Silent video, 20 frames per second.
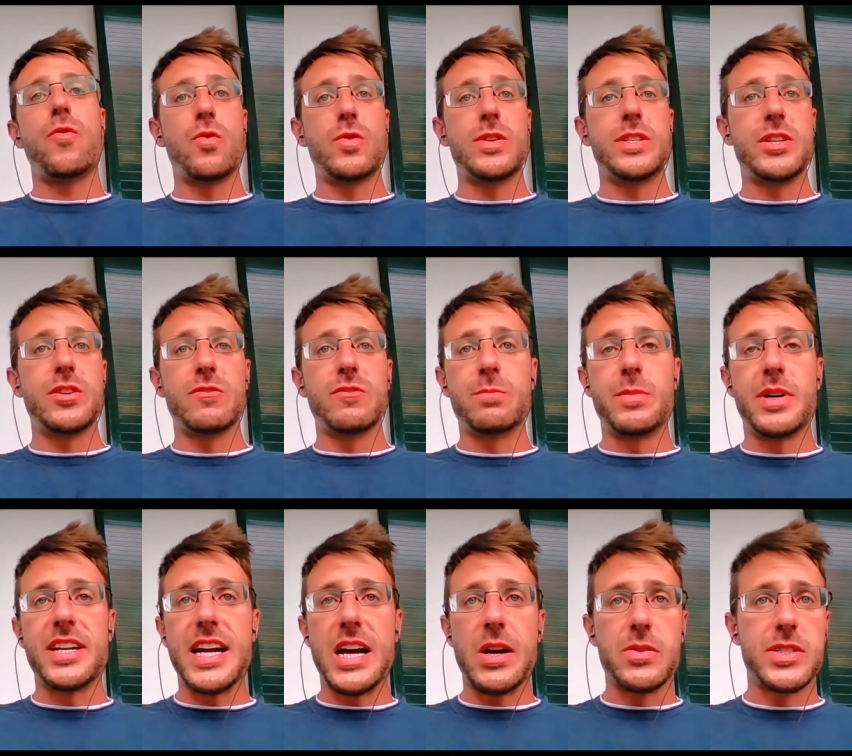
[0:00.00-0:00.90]
40 of
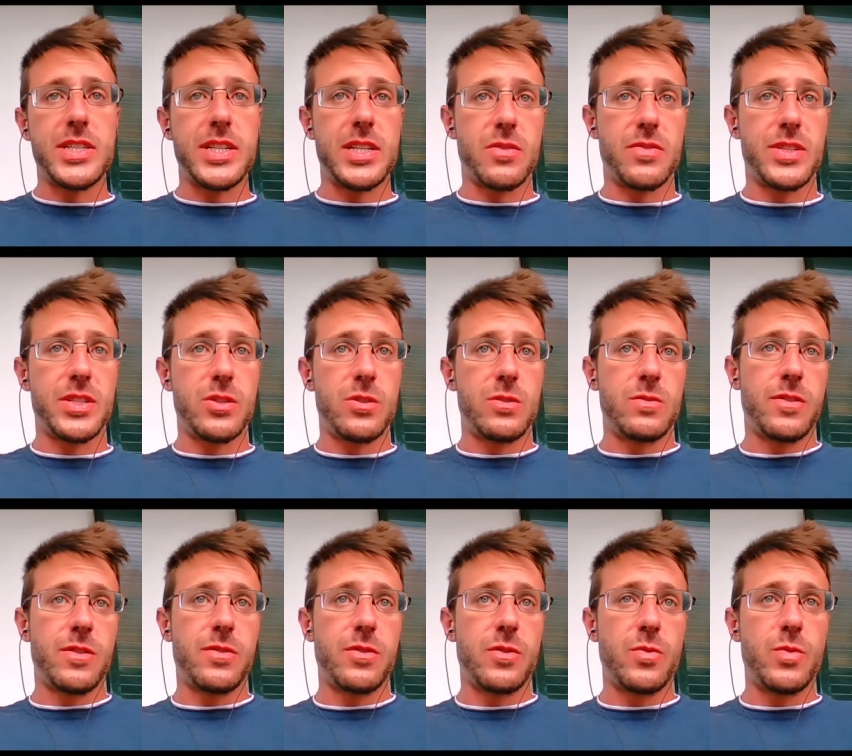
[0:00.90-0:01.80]
my ounces of
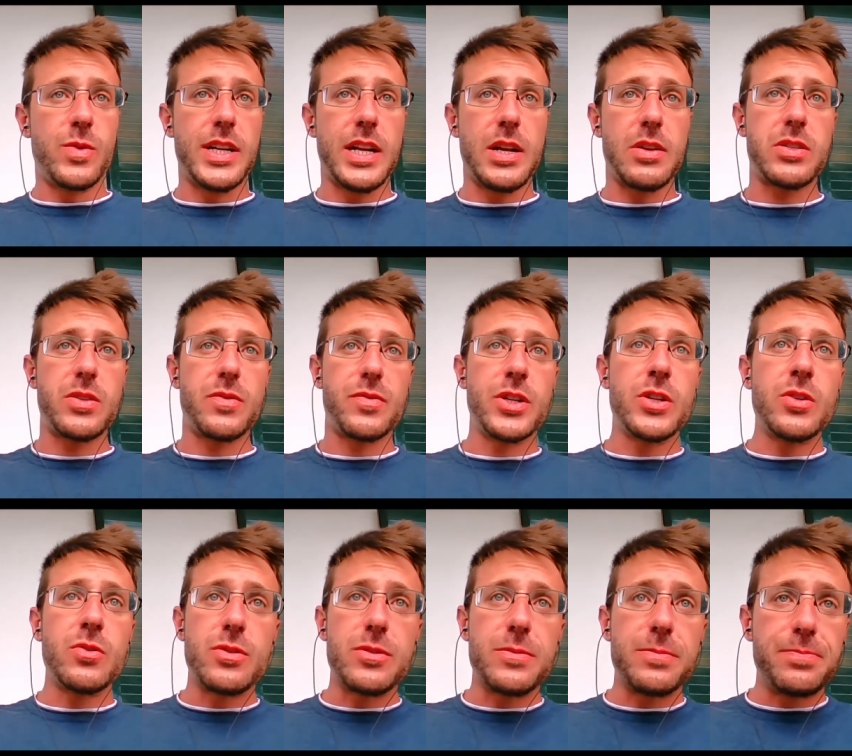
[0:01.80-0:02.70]
silver for 1 ounce of
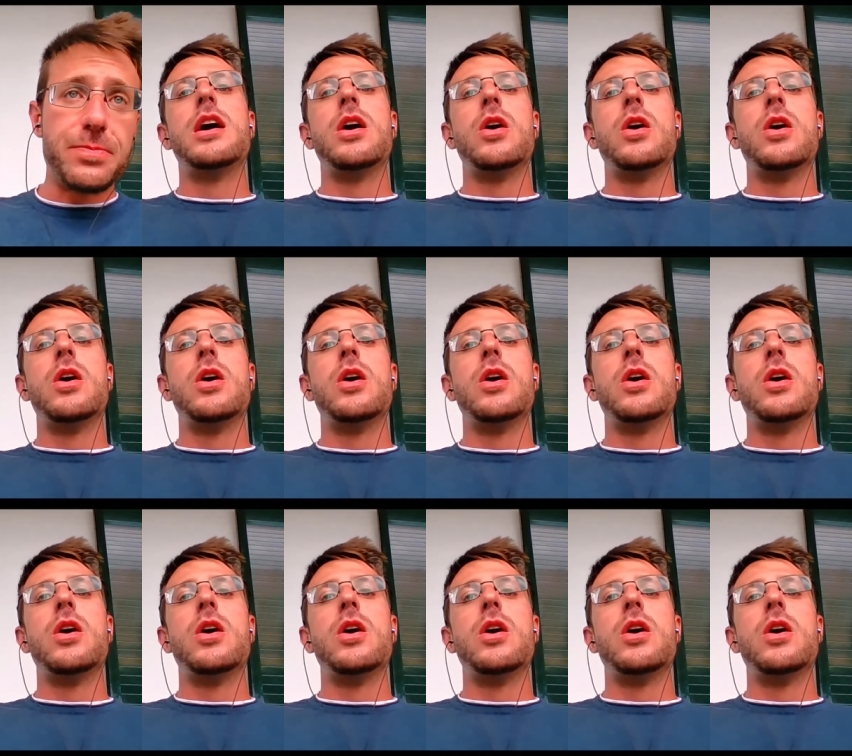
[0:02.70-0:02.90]
gold.